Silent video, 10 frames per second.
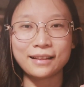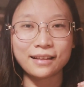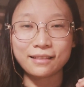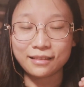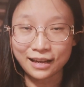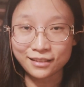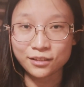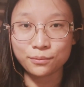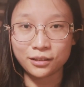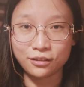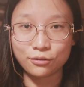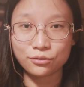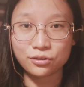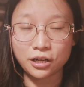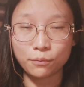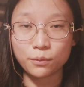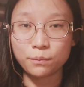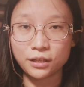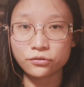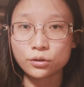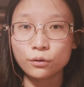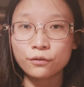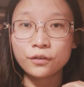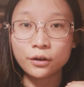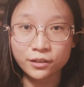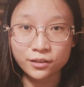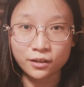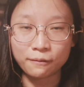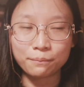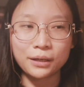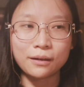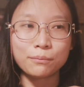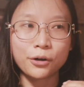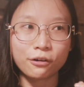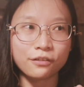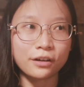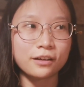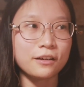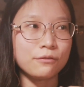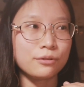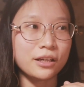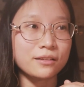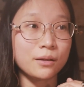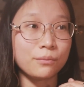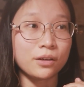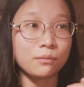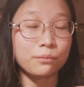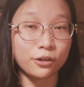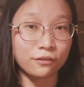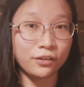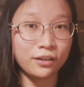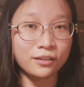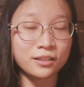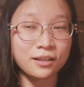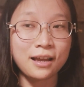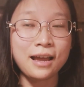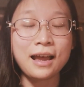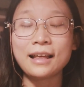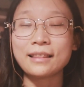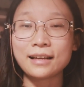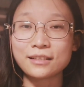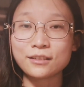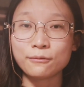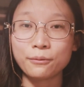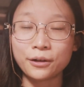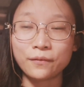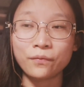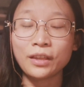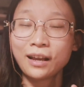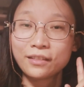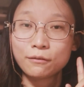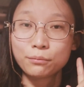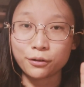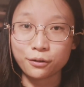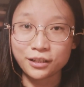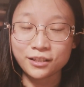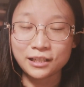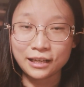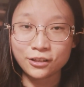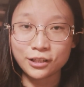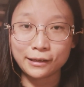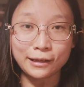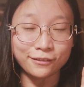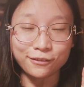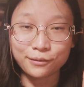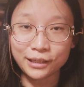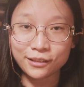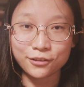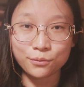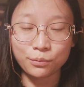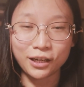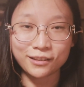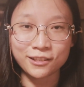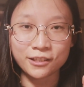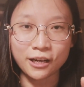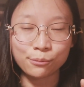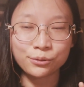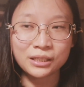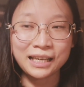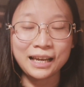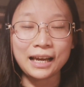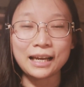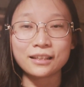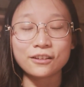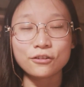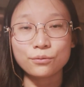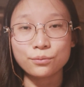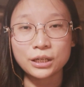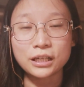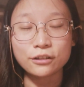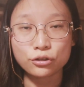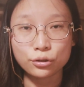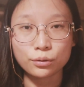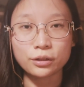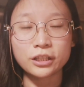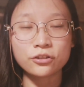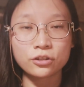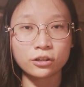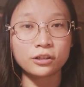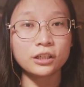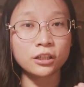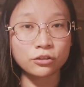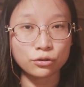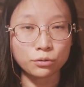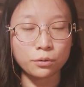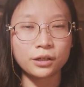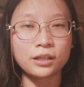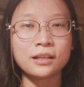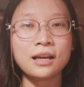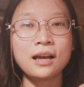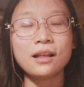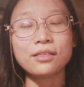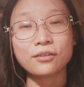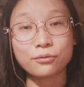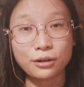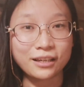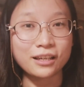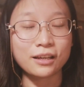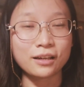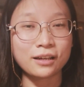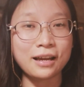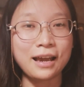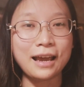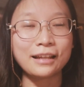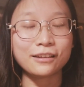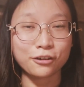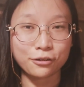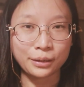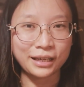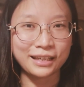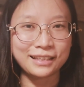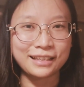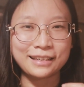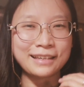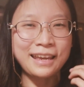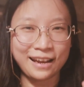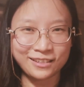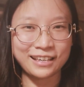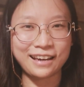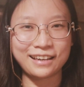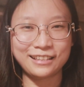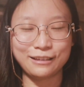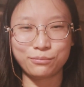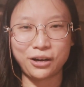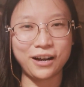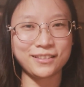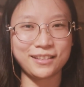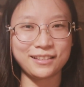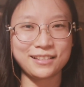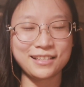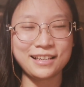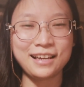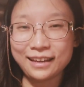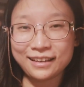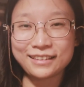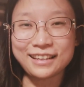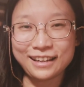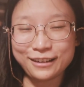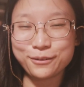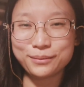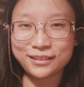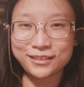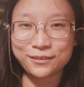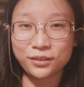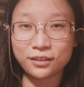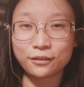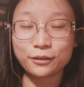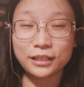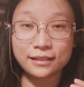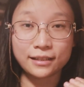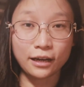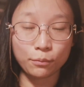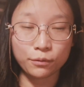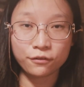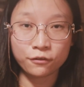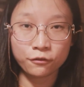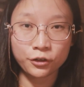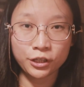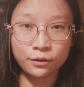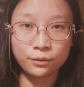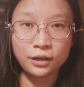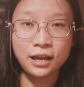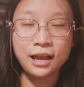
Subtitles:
and then that's when you stop being so focused on being perfect and write something perfect, and that's when the procrastination and the writer's block stops, and then you really truly start enjoying the writing and the creating catching idea process. And I hope this video is helpful for you.